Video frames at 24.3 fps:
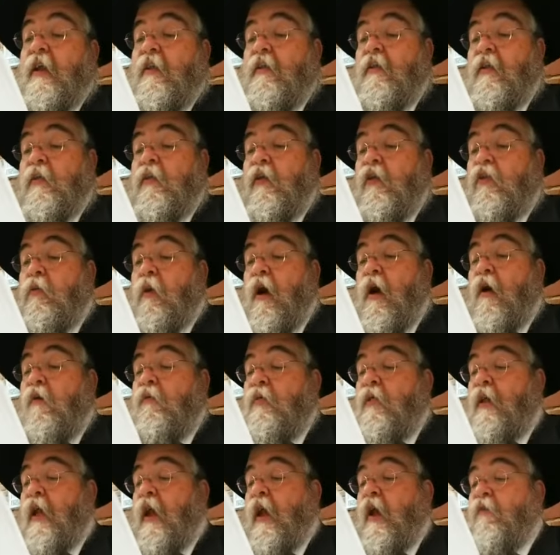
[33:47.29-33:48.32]
and the
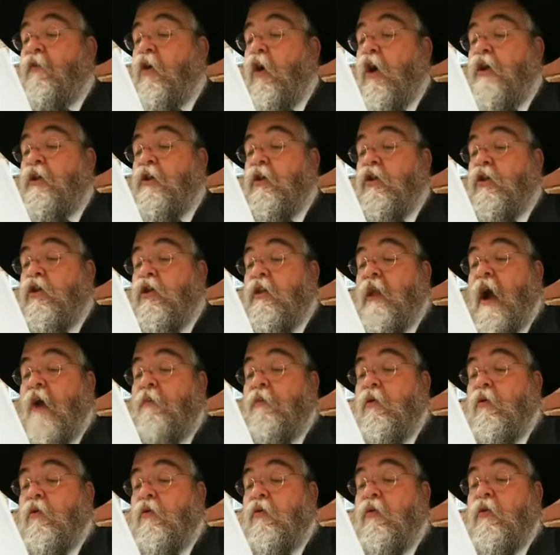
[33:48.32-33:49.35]
second, in the twelfth day of
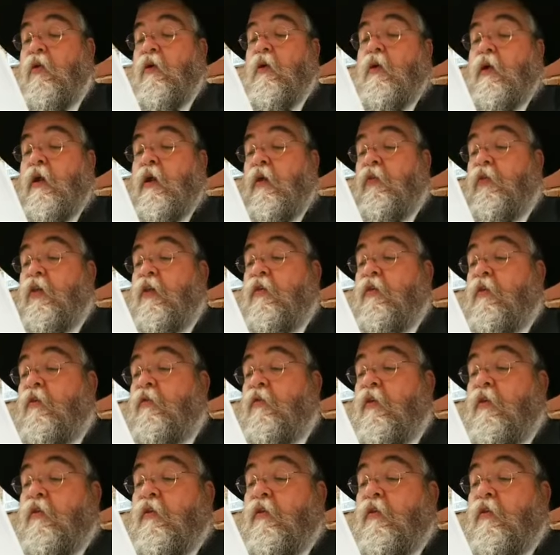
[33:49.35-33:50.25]
Chodesh Tammuz,